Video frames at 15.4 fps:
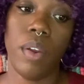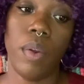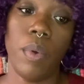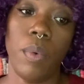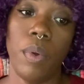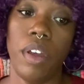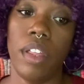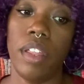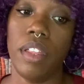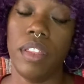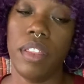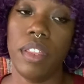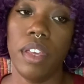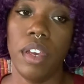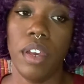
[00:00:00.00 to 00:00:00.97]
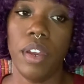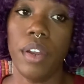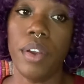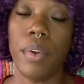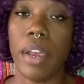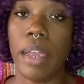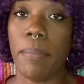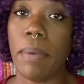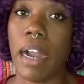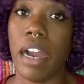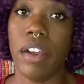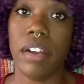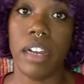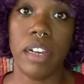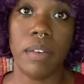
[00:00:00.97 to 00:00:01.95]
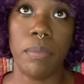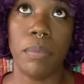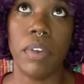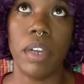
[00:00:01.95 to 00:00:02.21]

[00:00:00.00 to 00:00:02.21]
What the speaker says: With great power comes